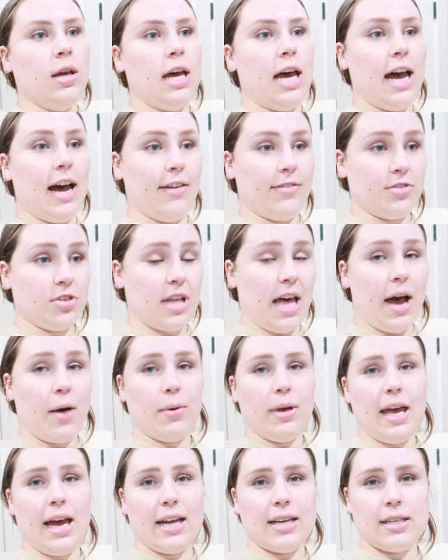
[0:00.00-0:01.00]
after that
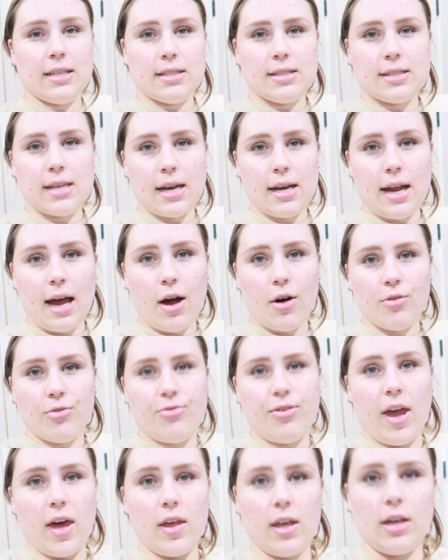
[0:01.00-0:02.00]
we had to send out
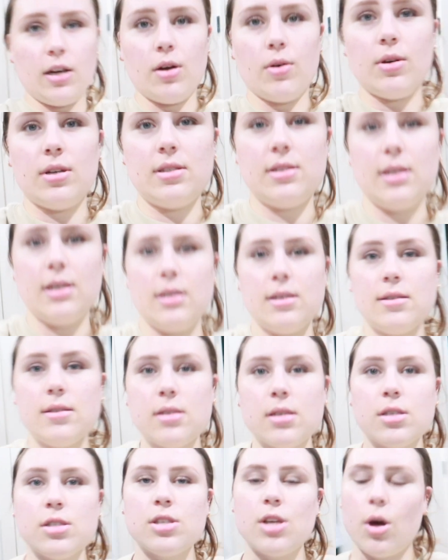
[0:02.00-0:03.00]
failing notices.
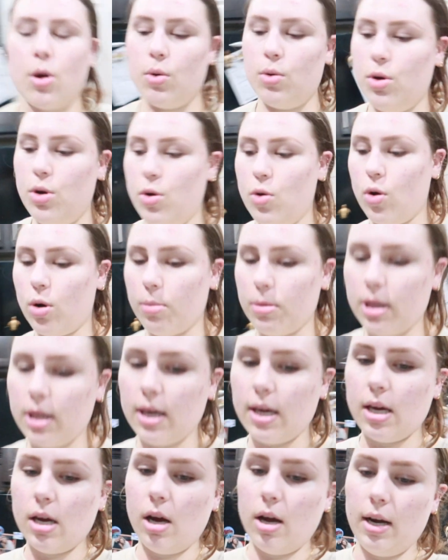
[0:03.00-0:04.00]
So
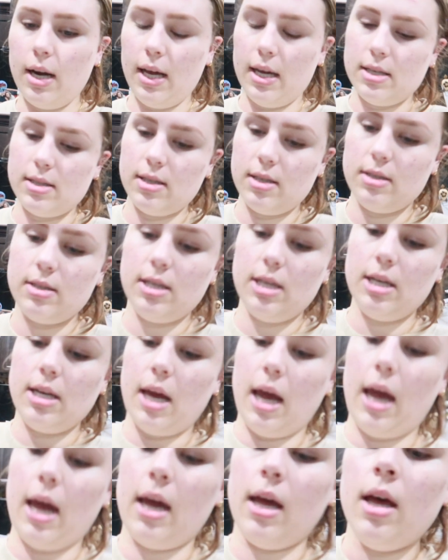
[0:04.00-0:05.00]
normally on ACT
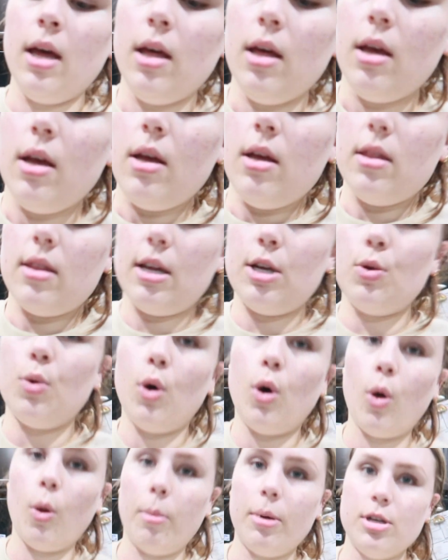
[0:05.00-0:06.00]
day, they do a
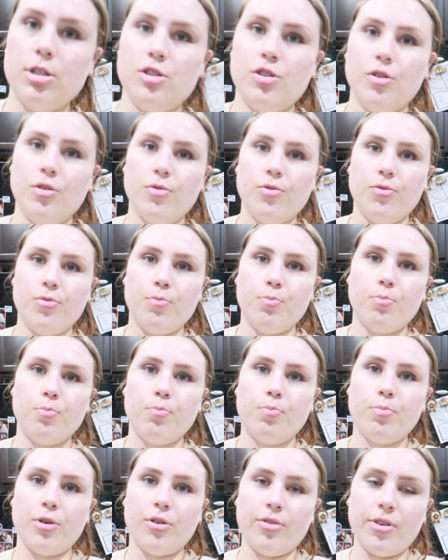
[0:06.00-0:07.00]
whole bunch of
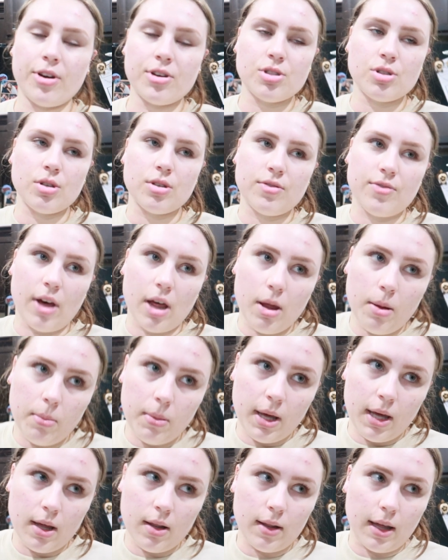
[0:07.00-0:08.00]
professional
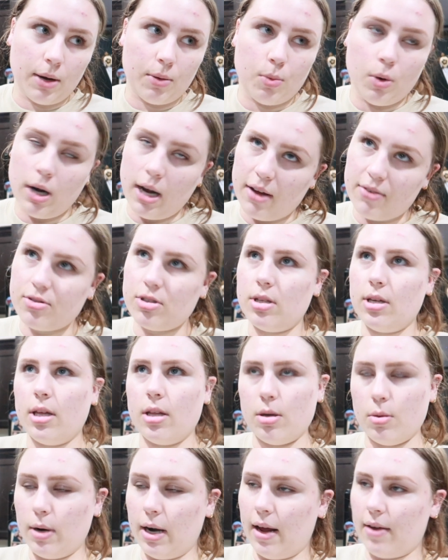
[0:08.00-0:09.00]
development, like one after the
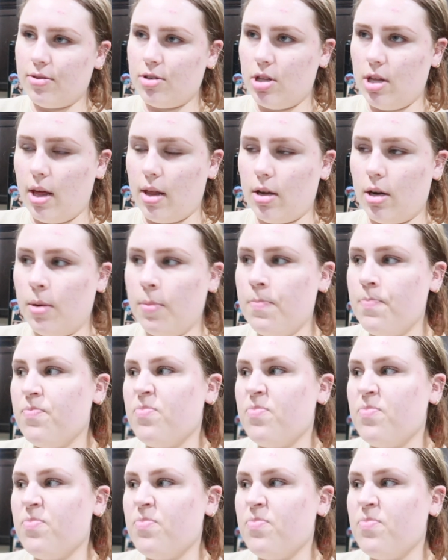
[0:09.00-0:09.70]
other, one after the other.